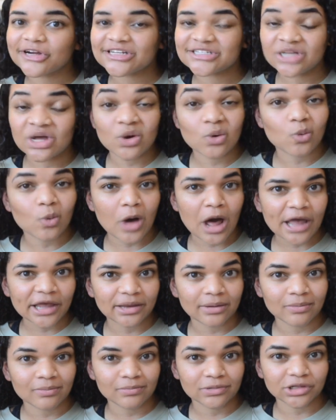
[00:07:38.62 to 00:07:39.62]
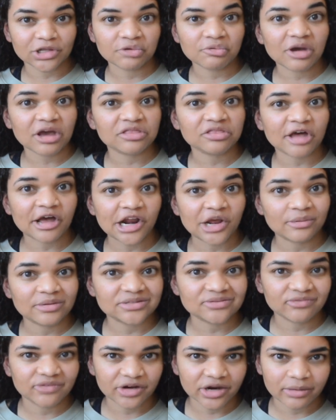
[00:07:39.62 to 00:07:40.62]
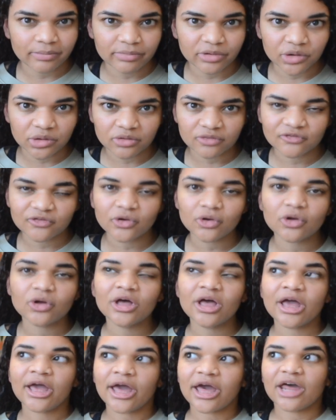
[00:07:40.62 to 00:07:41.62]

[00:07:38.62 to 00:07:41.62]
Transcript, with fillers: It's Hawaiian blue. I thought it was very beautiful.